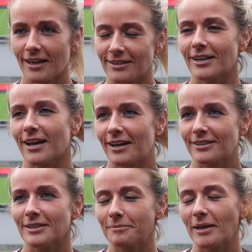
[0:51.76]
Yes, yeah.
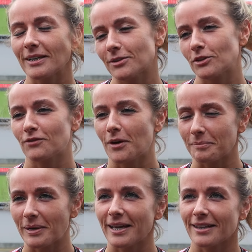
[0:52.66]
I see Maddie, so I just
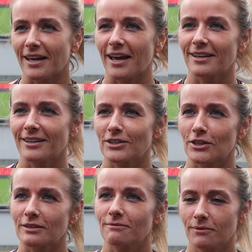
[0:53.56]
thought I'd play it in there, and
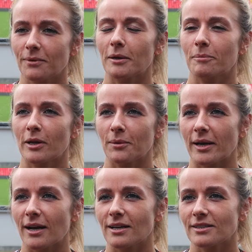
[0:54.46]
she went and put it
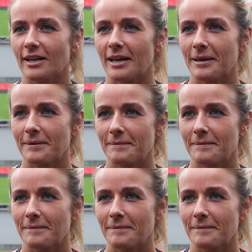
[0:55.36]
away nicely.